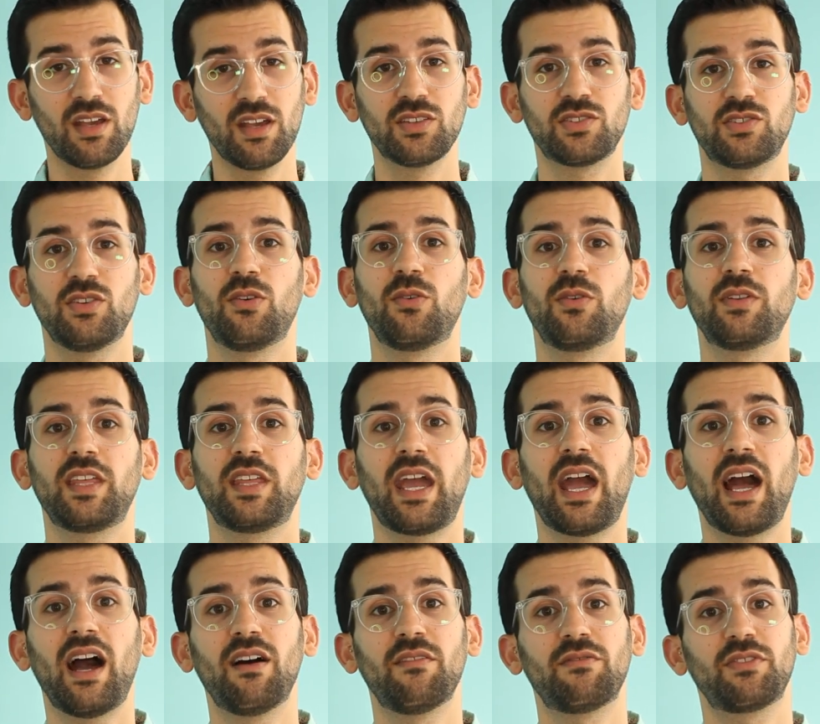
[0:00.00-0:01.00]
So they
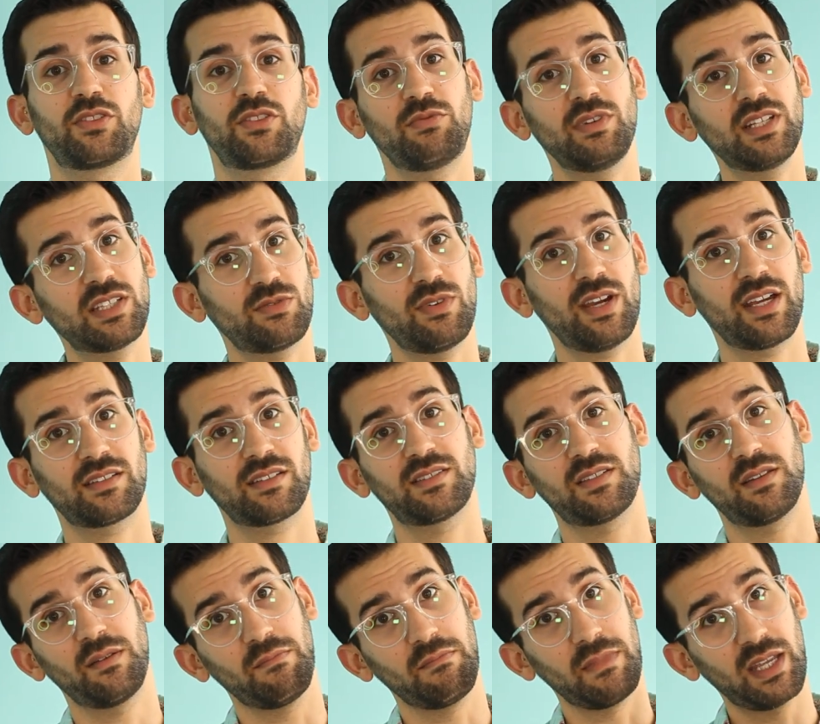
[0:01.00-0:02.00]
have three
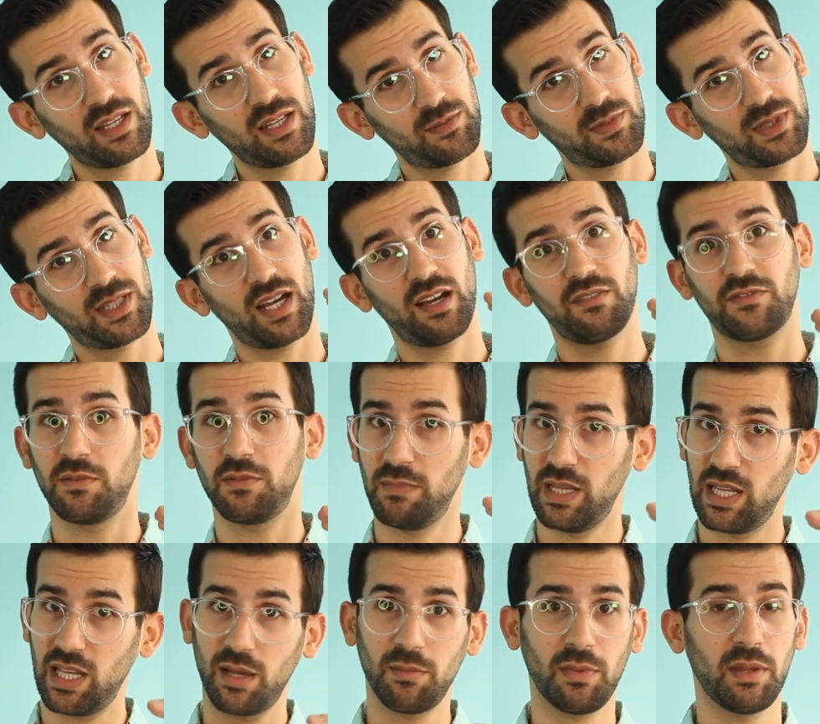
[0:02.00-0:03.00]
strengths, medium soft,
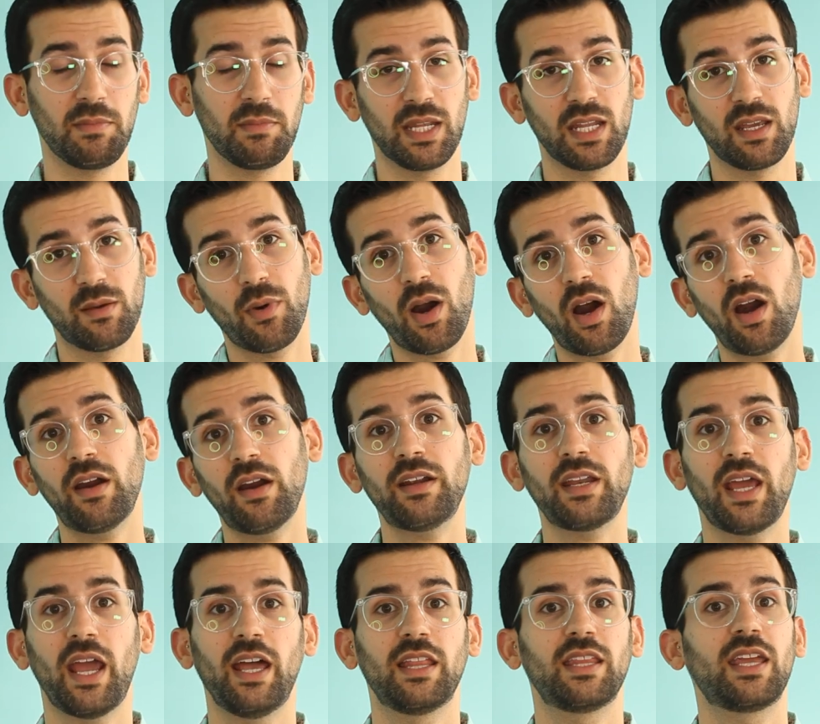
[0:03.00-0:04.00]
medium, and medium hard,
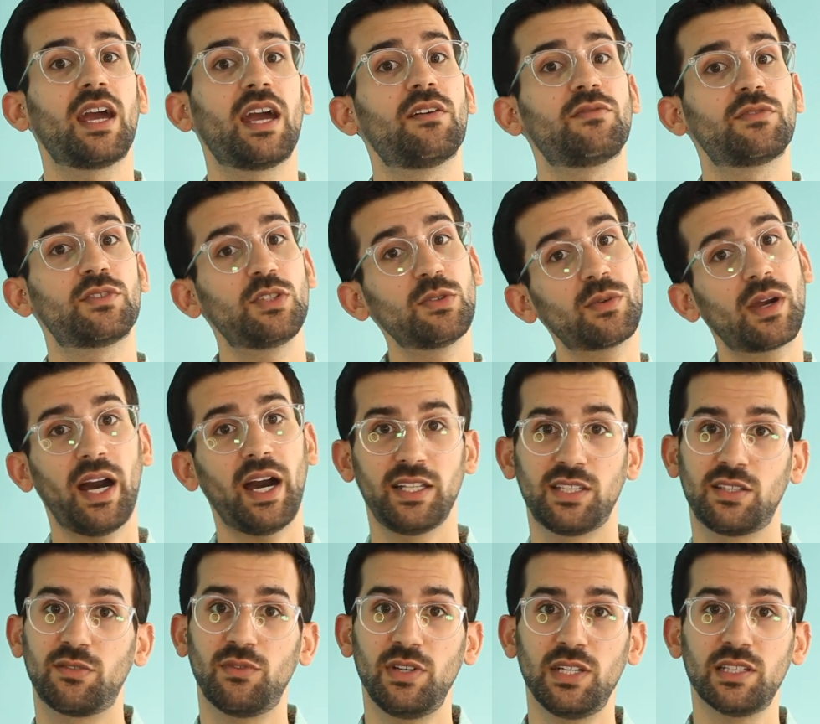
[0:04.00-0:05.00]
and they have two kinds
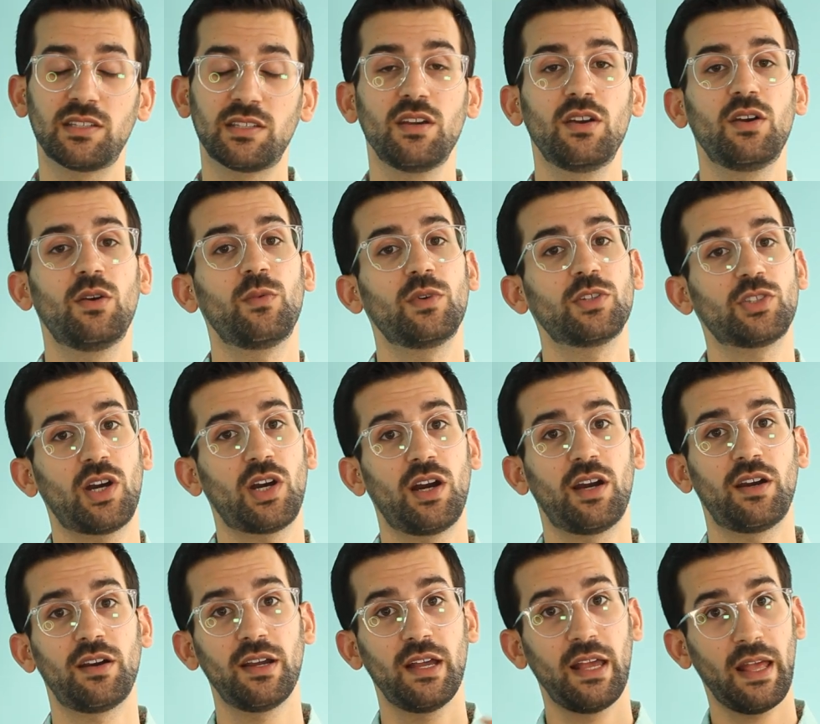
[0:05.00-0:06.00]
of reeds, which
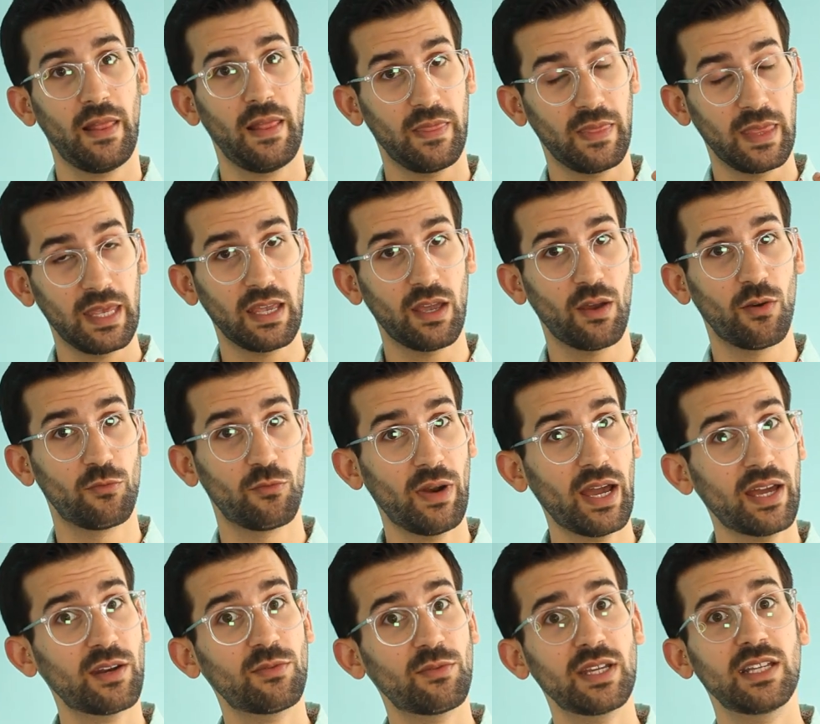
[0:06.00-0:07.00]
are the
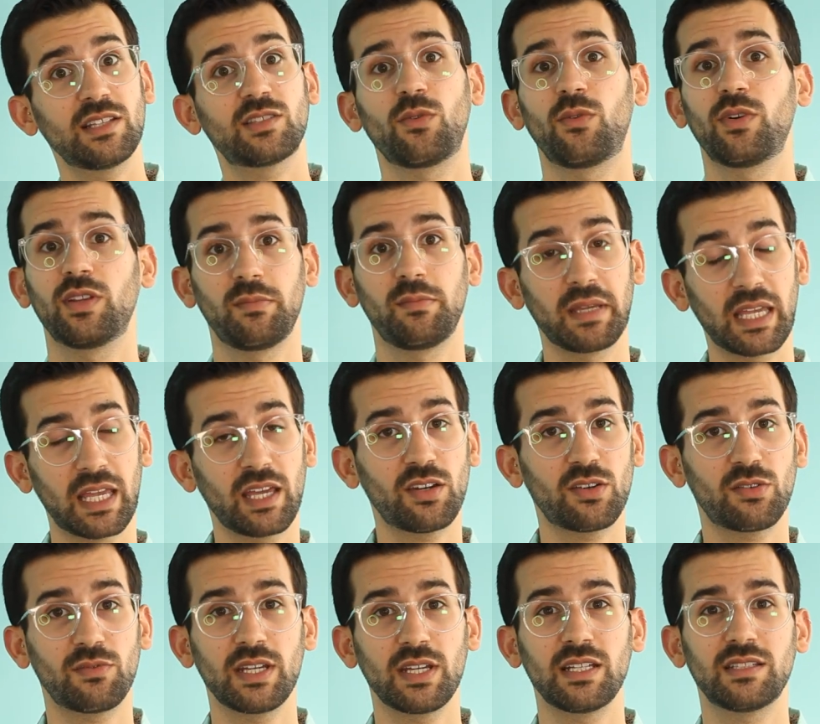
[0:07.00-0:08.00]
red reeds or the
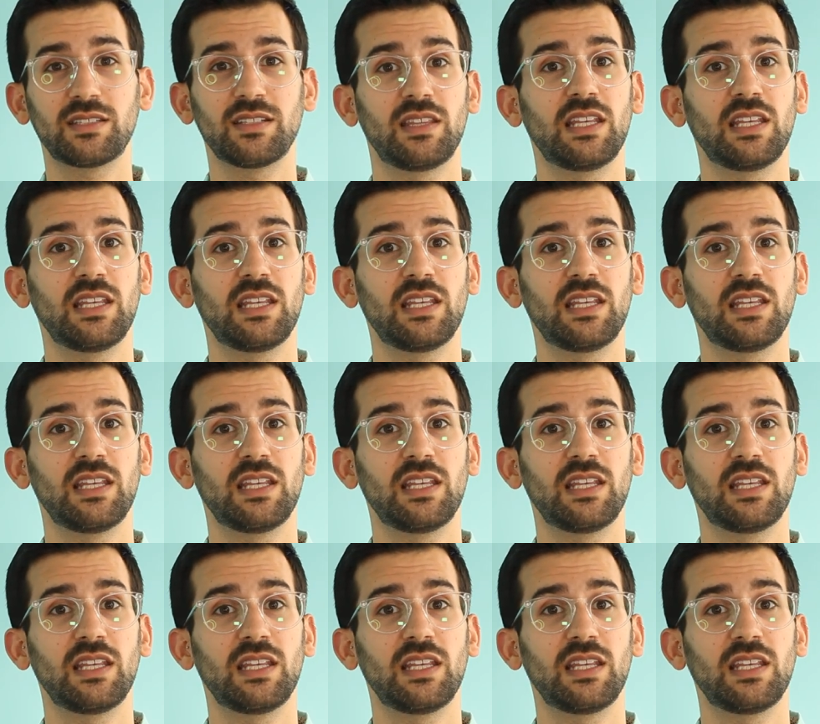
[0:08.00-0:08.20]
beginner reeds.